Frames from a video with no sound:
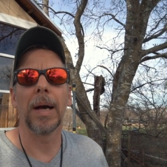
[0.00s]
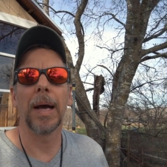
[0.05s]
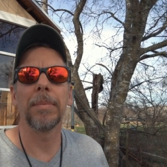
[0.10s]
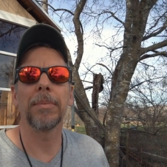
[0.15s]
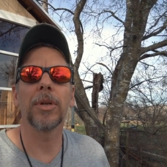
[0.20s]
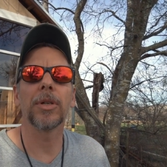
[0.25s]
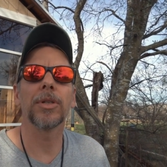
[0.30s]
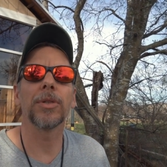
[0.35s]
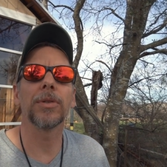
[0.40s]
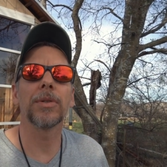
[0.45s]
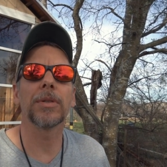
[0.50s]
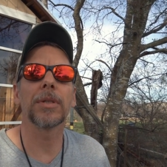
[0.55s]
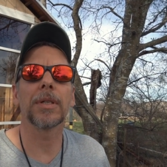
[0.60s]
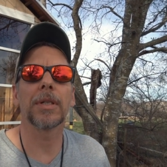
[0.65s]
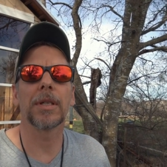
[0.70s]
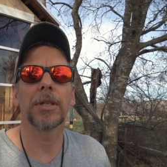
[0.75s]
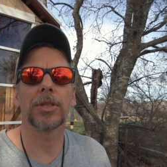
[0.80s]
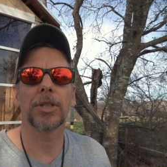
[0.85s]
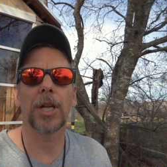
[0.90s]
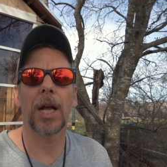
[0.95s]
I'm not using
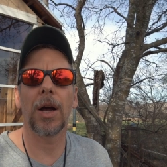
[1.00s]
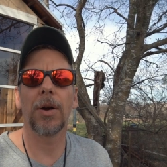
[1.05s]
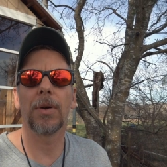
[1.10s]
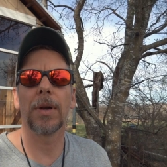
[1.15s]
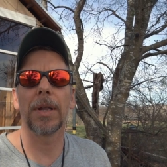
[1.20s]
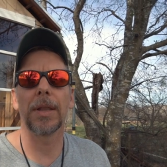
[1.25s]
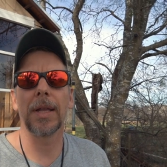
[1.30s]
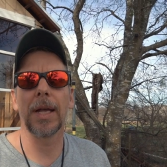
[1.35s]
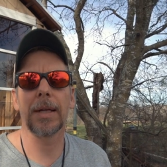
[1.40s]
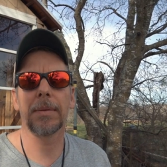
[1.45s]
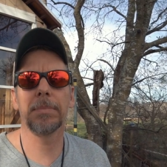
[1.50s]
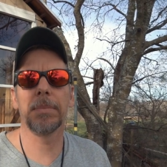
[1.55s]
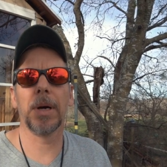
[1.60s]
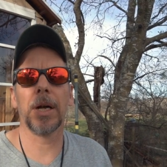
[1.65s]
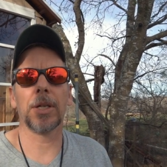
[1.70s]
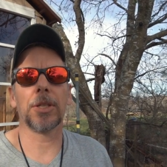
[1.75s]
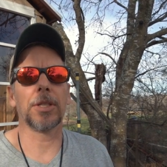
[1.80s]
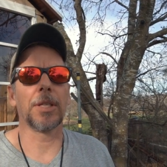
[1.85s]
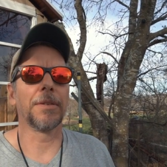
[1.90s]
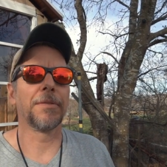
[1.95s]
the shower that
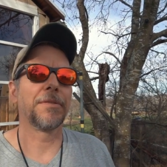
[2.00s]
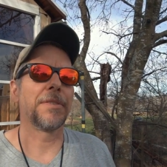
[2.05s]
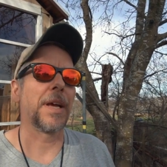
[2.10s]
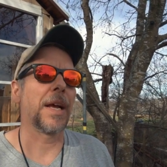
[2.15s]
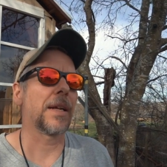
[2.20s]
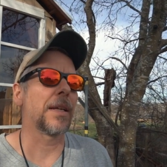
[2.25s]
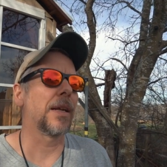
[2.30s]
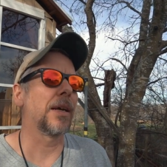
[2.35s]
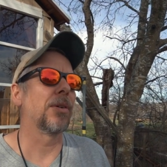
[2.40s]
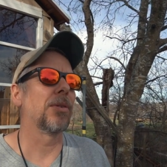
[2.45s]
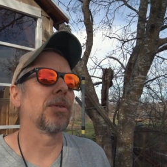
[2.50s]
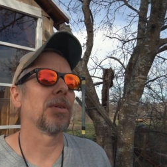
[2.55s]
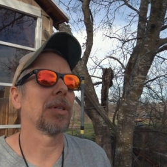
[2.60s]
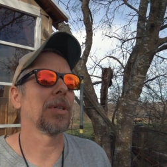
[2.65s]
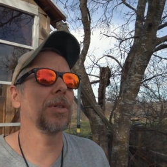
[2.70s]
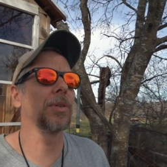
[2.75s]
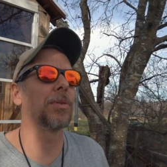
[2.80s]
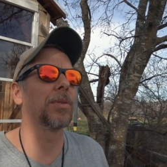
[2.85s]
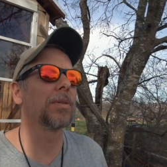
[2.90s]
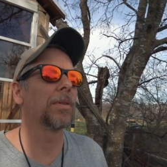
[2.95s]
much. In fact, I only
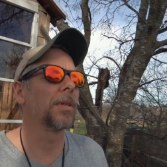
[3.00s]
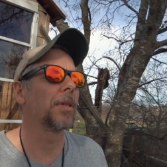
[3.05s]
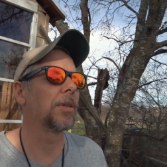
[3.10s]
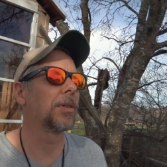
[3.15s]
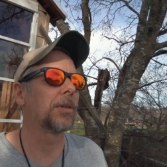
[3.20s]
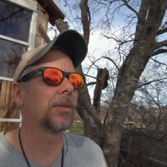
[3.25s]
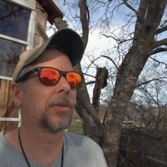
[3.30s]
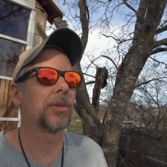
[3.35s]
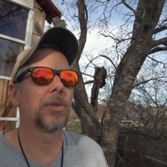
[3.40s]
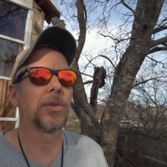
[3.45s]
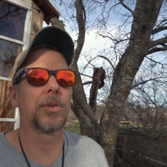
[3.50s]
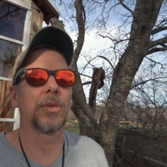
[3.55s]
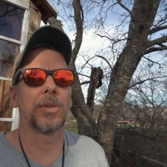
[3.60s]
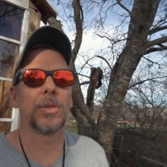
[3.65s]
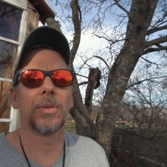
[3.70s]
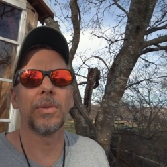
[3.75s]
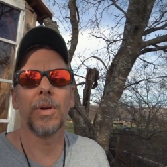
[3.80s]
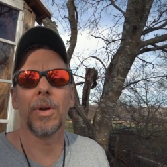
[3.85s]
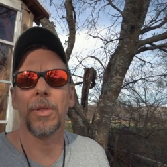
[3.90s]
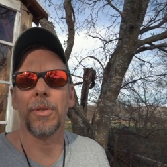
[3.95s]
used it
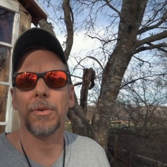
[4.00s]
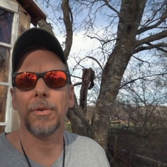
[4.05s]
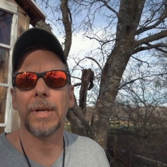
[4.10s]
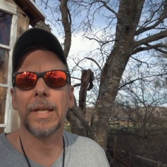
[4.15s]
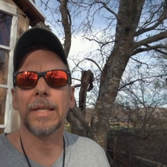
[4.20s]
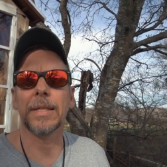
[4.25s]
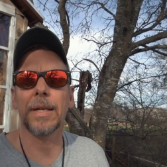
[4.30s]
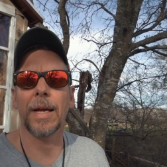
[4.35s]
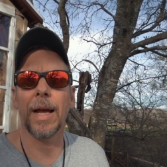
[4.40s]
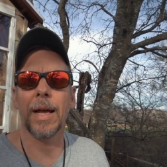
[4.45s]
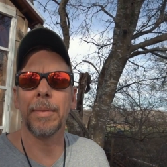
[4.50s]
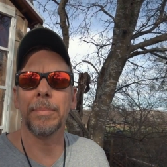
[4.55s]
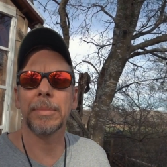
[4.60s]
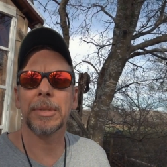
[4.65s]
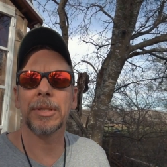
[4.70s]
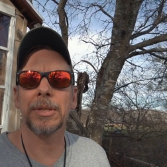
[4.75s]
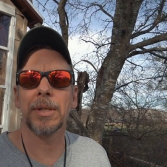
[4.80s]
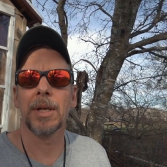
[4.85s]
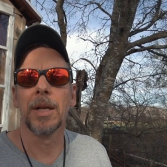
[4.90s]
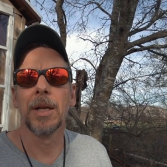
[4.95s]
two or three
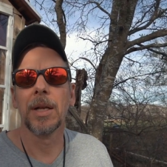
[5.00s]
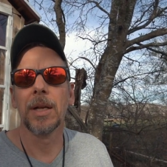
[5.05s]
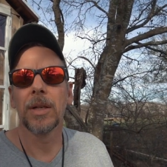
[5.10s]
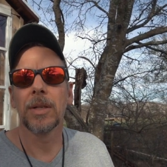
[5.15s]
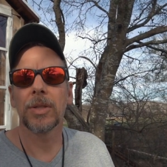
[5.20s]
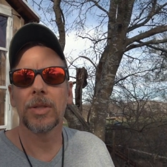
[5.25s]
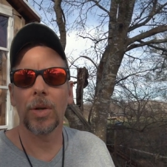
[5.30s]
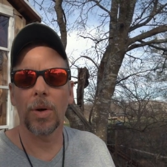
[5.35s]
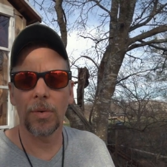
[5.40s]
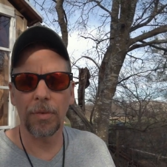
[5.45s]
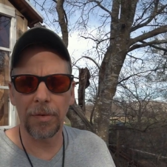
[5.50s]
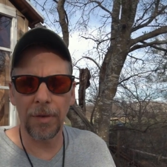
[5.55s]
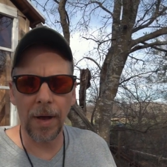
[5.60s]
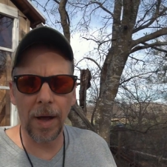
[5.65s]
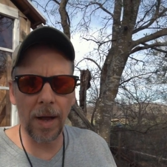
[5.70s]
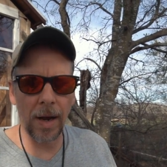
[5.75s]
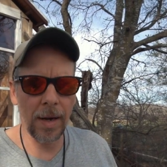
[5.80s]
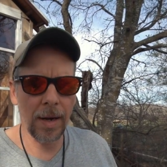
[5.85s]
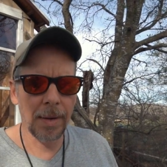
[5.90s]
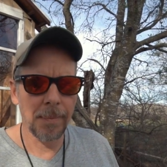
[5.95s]
times so
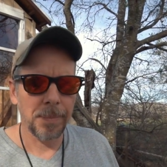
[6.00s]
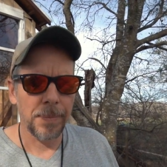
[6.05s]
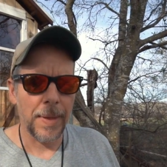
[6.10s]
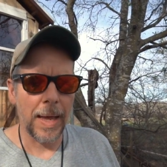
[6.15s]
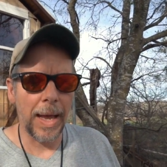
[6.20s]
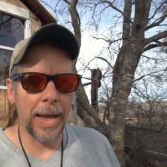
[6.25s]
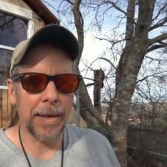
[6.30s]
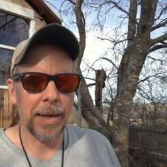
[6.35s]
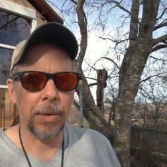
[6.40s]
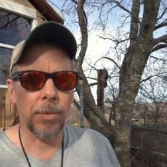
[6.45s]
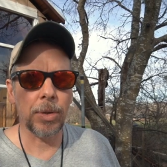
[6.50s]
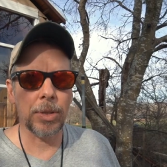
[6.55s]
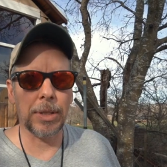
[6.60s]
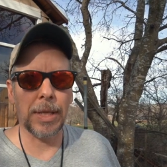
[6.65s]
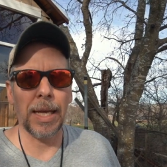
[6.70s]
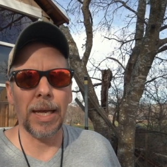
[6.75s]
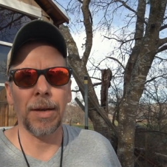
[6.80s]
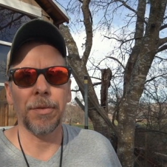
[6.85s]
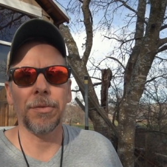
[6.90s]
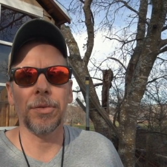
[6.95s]
far and I was
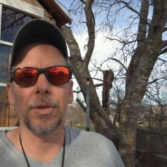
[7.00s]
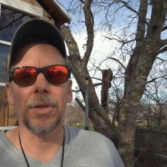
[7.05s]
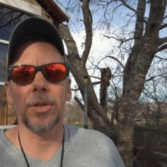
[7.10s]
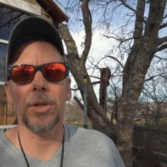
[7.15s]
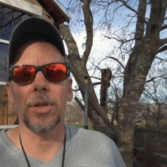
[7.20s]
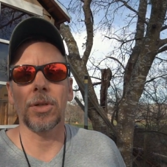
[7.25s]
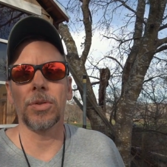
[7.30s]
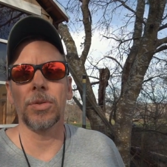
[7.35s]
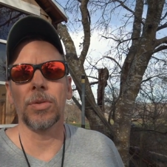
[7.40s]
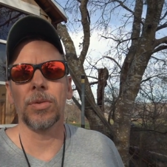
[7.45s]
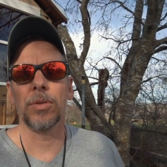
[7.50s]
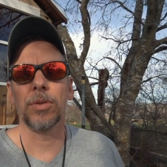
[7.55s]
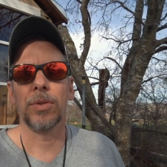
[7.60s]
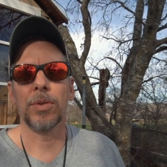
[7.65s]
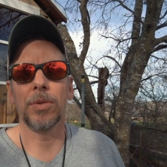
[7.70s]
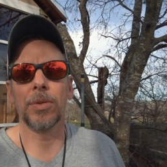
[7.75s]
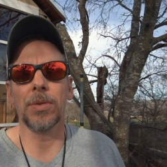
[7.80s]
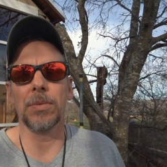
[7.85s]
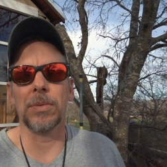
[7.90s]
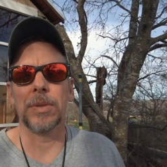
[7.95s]
careful not to,
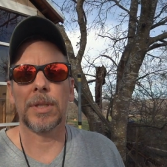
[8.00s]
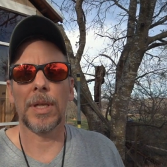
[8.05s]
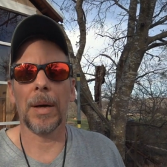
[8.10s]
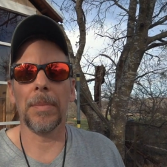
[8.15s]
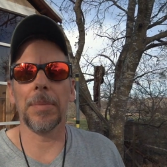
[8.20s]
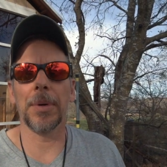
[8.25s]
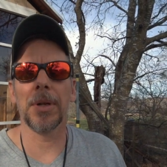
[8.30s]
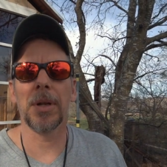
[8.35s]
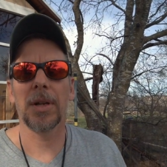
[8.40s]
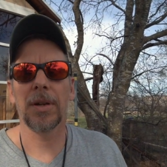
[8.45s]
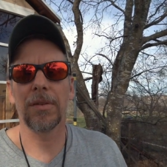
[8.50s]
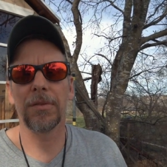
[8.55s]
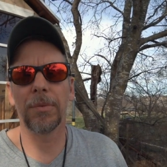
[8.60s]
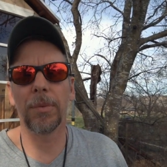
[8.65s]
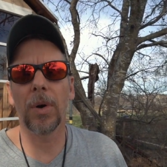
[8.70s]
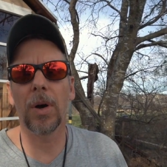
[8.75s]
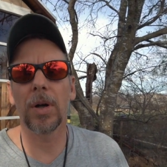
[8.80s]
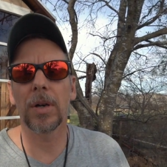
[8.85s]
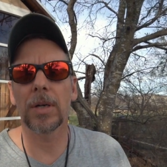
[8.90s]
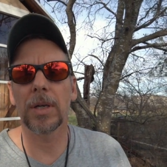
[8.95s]
to dump a lot of
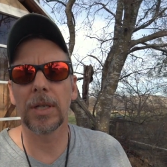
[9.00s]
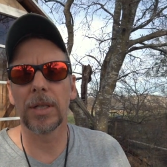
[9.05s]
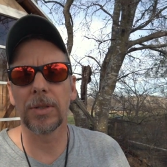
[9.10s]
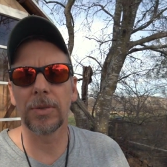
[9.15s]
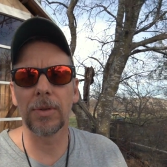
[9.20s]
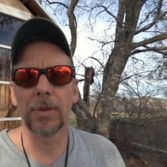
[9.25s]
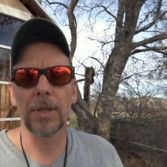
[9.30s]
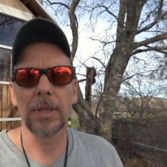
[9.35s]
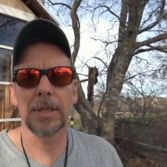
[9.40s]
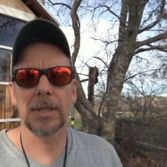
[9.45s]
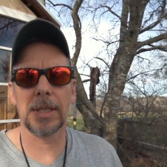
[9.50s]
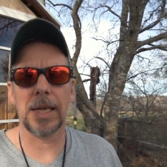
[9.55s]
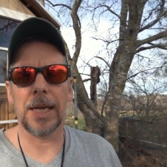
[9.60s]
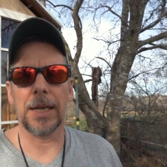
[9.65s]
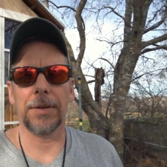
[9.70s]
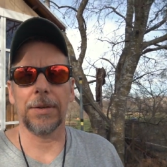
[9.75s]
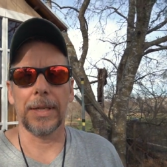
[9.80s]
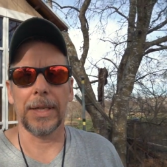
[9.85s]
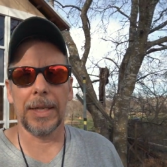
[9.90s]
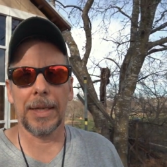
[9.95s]
water into this
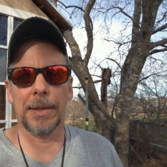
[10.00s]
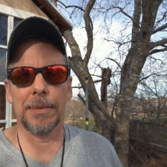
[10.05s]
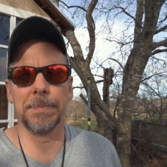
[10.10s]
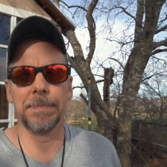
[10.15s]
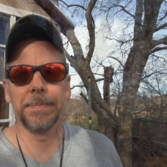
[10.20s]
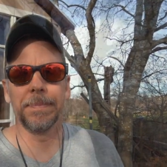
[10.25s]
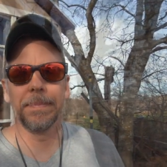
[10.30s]
area.